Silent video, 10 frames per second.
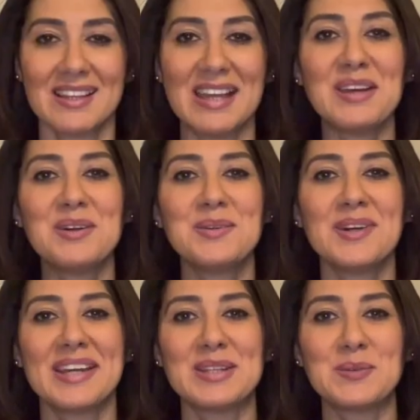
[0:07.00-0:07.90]
Hello
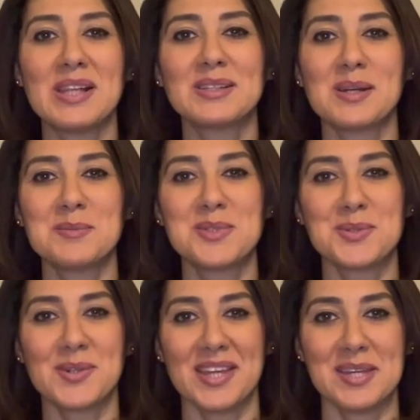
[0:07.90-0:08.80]
and welcome
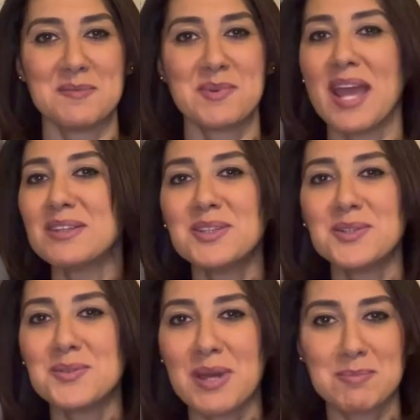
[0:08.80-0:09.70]
to a brand
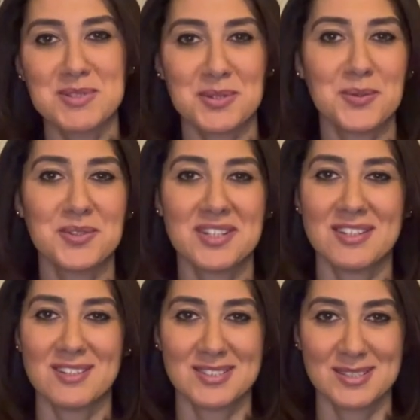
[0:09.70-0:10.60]
new episode in the
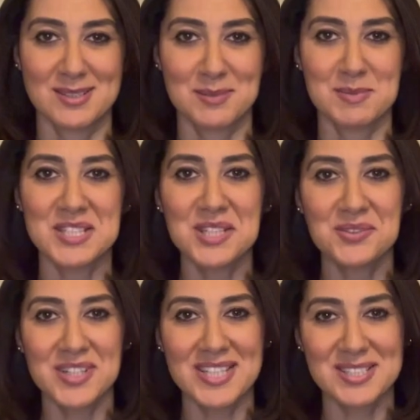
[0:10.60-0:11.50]
Narcissism
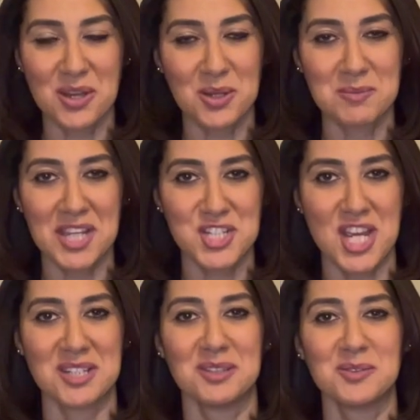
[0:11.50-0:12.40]
series on my
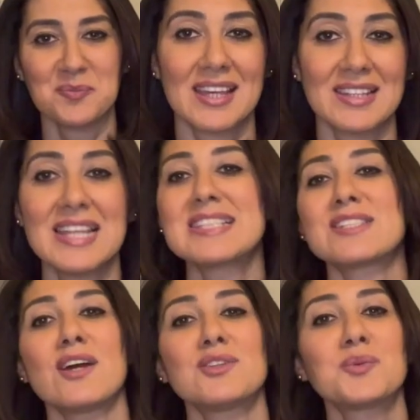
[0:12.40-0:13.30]
channel. Let's
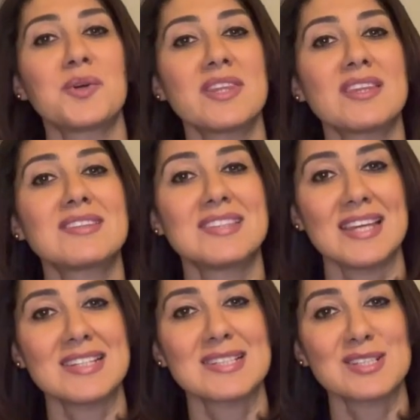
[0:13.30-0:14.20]
start with
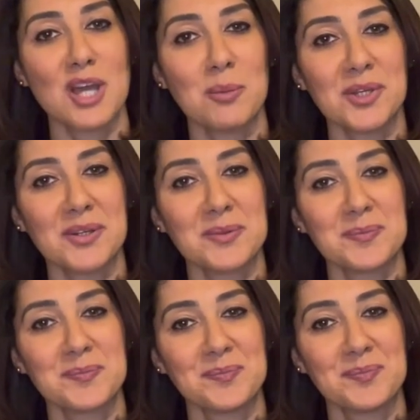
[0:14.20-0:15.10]
today's topic.
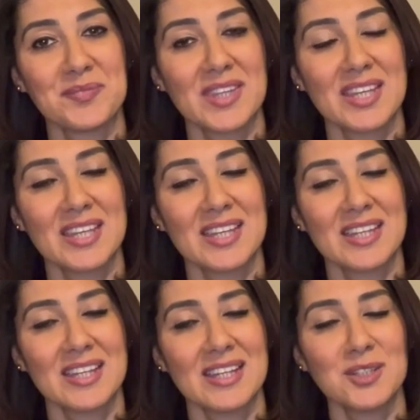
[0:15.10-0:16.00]

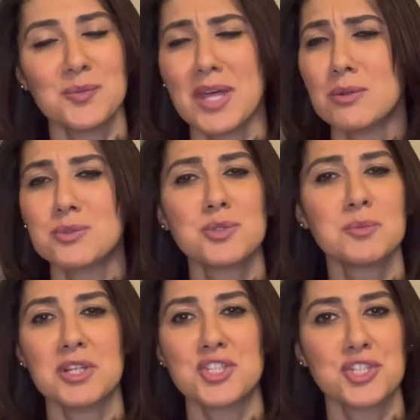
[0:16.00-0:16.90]
And without too
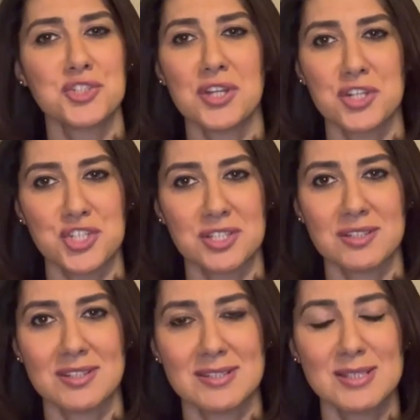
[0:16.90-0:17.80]
much introduction,
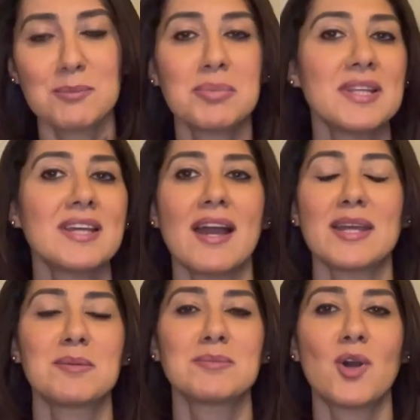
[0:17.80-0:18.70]
simply I
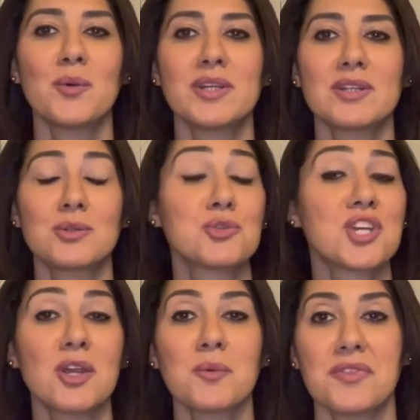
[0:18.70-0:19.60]
am going to
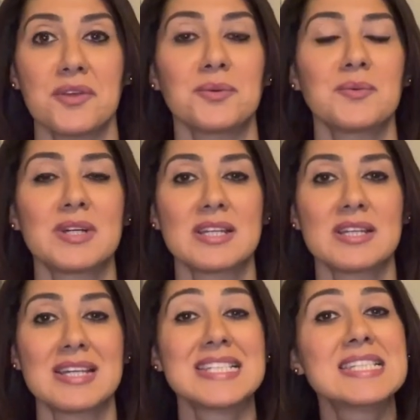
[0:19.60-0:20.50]
share with you
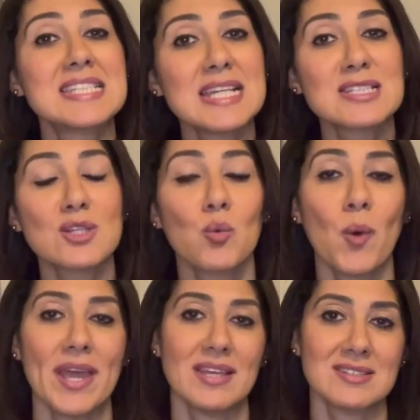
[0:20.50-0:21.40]
6
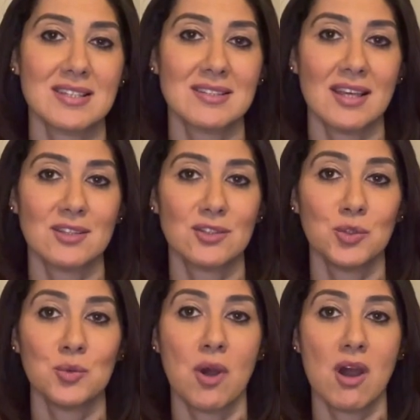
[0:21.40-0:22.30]
ways that
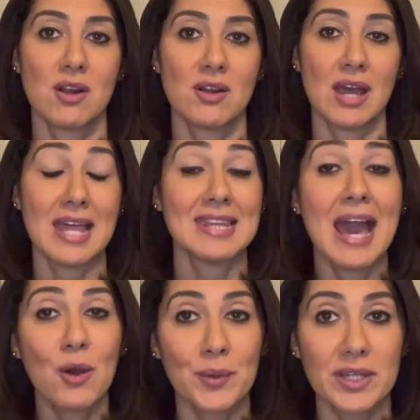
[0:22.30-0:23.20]
you are
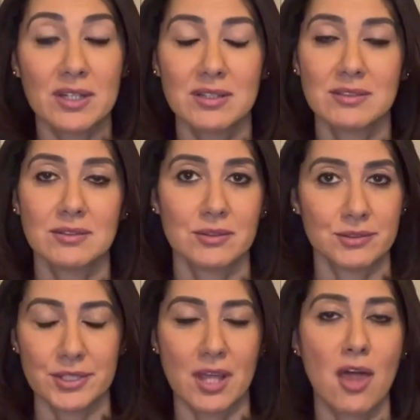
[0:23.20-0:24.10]
allowing, or
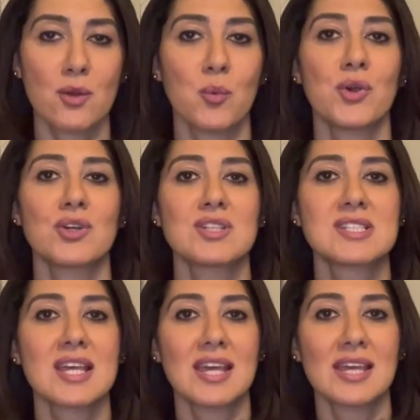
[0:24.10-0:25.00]
in other words,
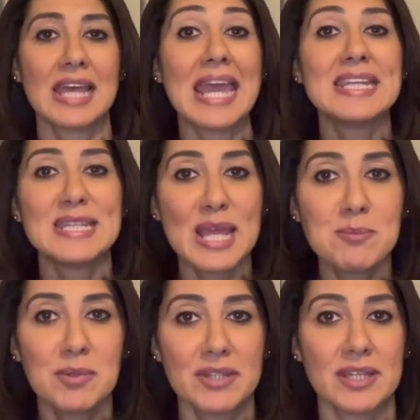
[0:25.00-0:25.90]

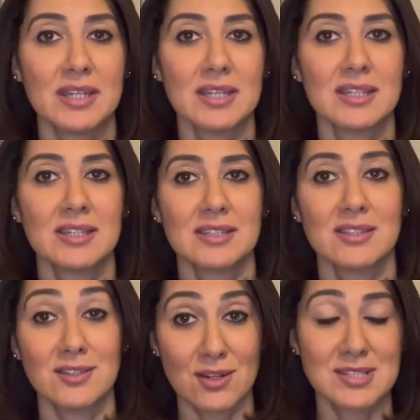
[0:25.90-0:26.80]
enabling the
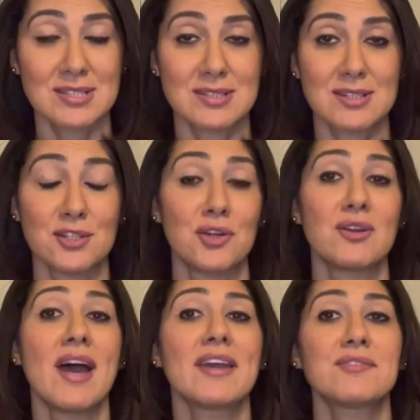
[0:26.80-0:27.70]
narcissist in your
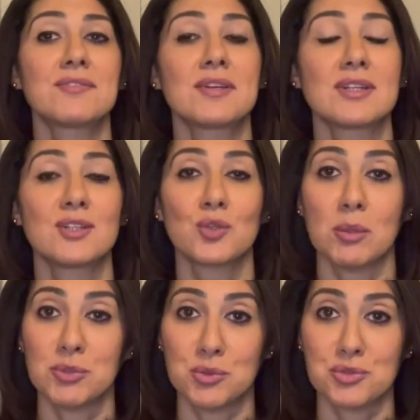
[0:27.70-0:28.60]
life to
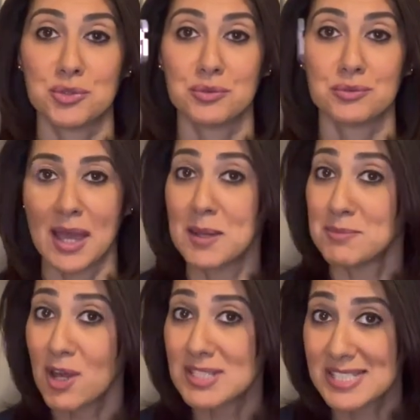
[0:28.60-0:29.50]
abuse you. I'm
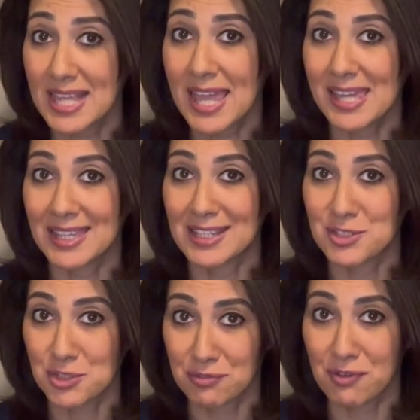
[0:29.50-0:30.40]
not saying
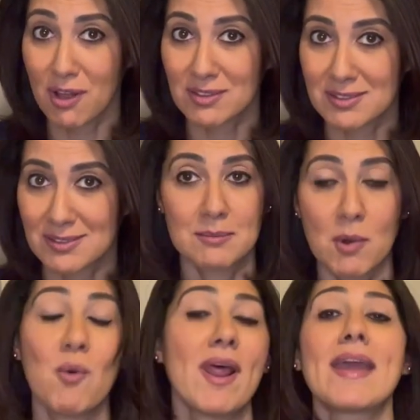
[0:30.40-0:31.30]
it's your fault, but
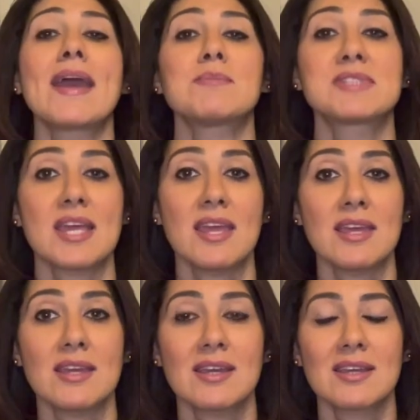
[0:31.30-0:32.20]
what I am
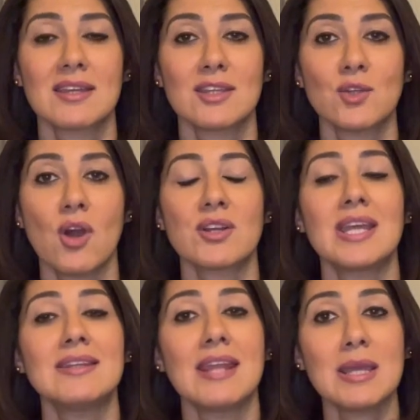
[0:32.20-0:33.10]
saying, you are
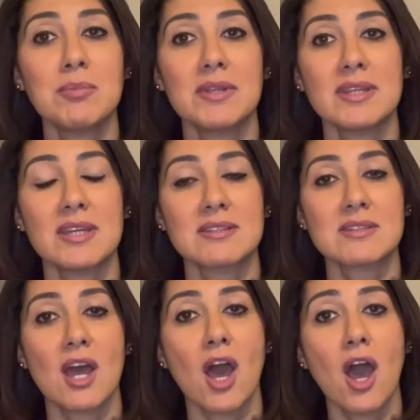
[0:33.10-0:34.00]
enabling it
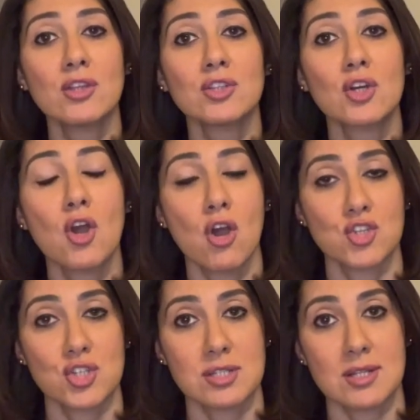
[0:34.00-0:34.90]

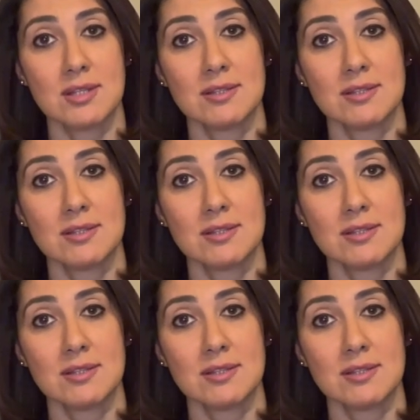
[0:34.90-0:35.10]
unconsciously.